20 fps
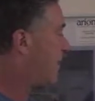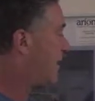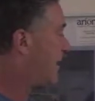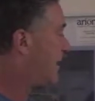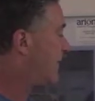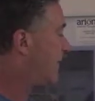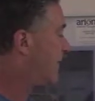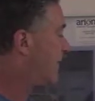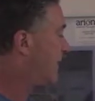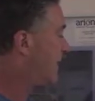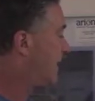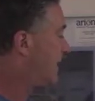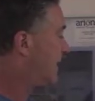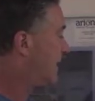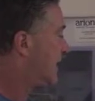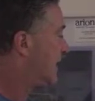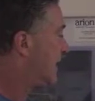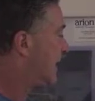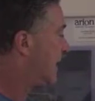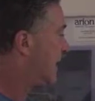off
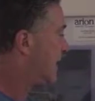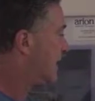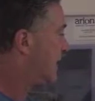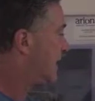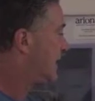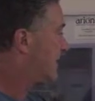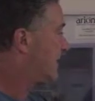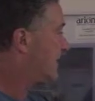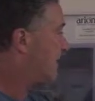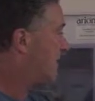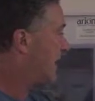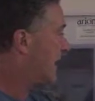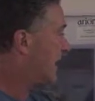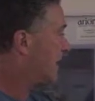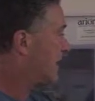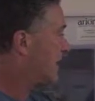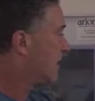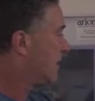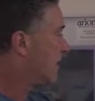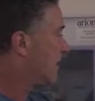and
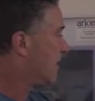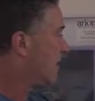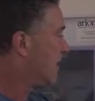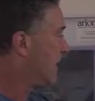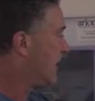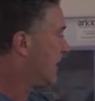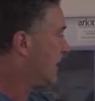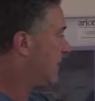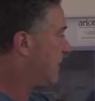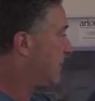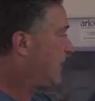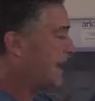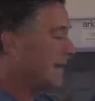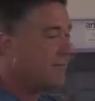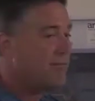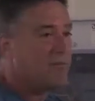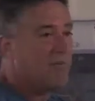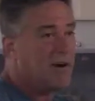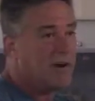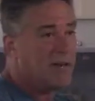had a chlorine
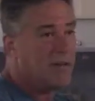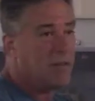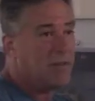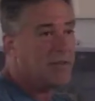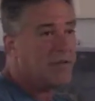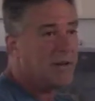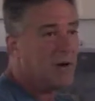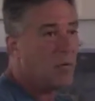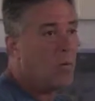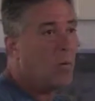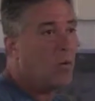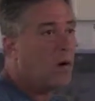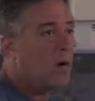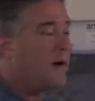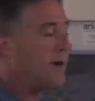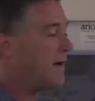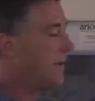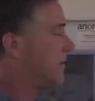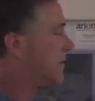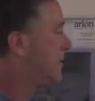pump running without
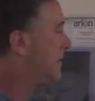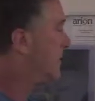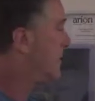water.